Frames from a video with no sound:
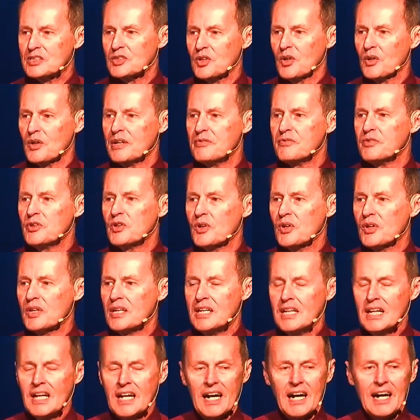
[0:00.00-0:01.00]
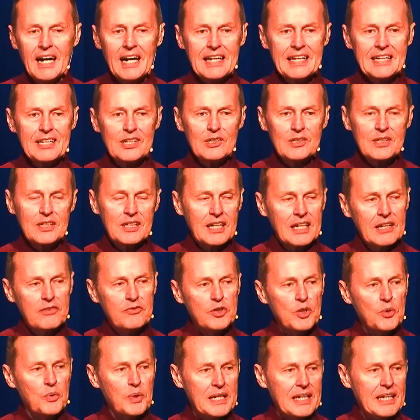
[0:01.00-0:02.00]
So if
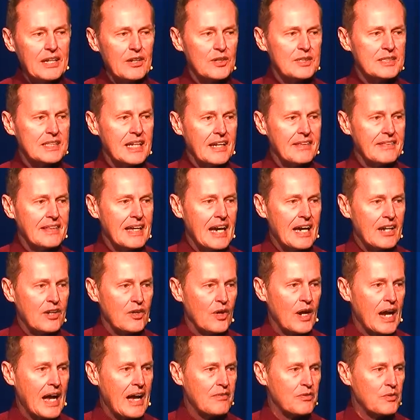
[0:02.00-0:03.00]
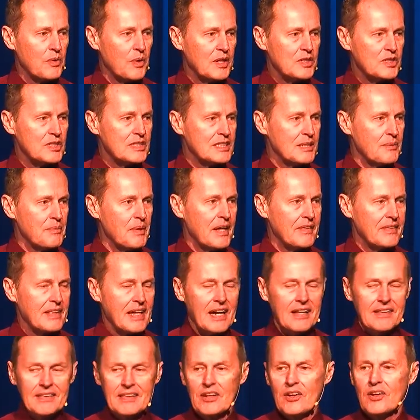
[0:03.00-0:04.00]
if you would entertain that or have questions about
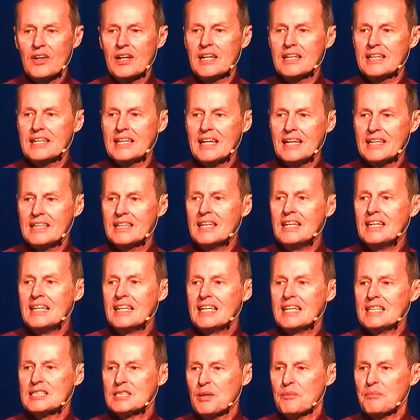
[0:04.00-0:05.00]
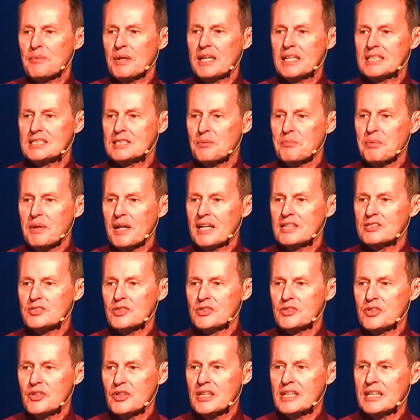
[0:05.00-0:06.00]
that, there again is a place
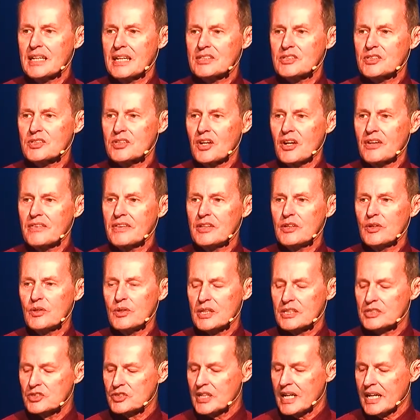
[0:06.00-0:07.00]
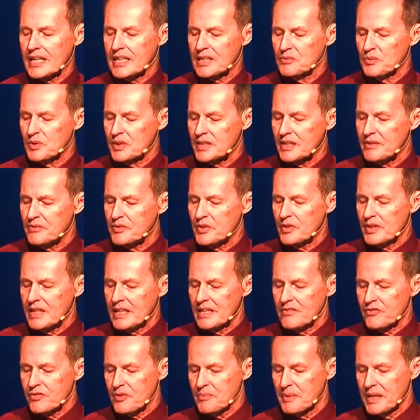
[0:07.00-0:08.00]
on your connection card that you can check, and we'll give you the
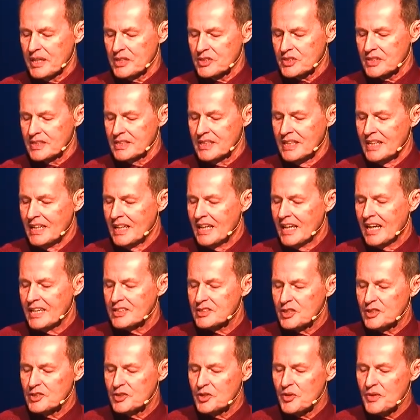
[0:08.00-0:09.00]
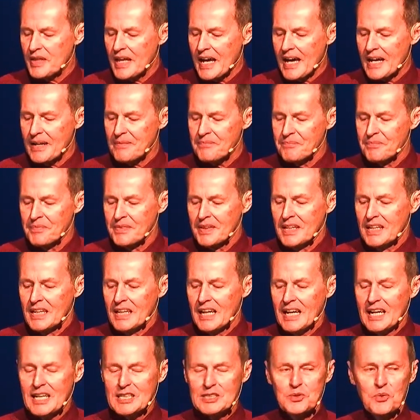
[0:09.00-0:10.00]
information to do that
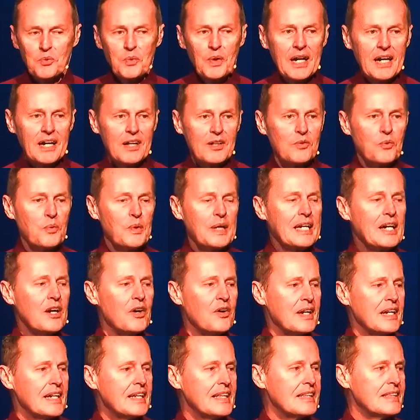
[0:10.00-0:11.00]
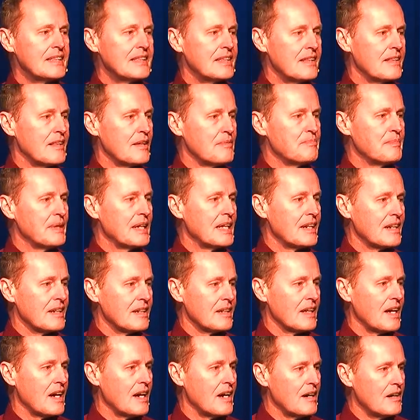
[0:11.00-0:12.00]
as well. We are in the
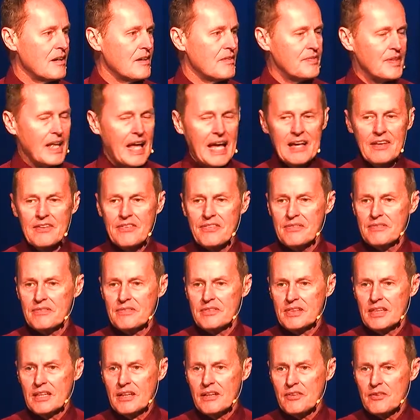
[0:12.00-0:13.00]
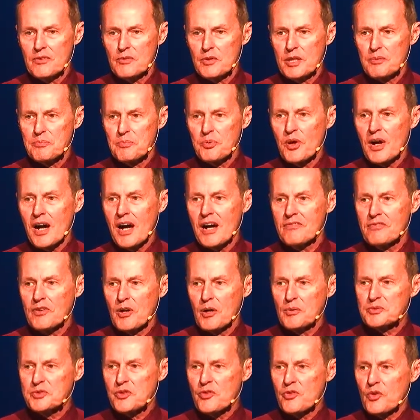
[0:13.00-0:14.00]
middle of the
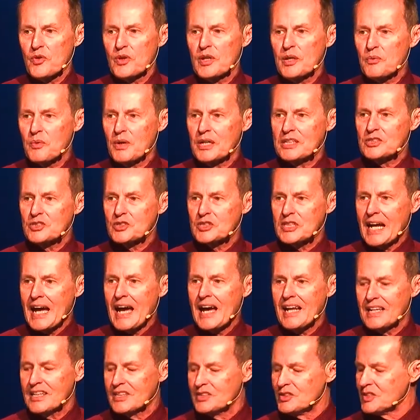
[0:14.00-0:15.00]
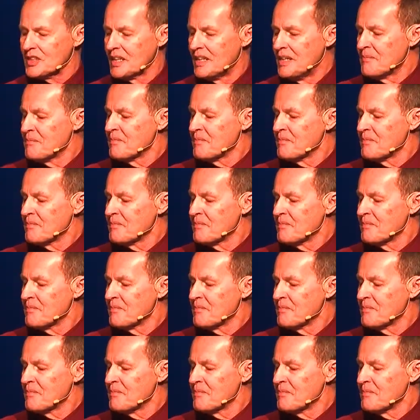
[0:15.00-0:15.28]
Proverbs 31 challenge.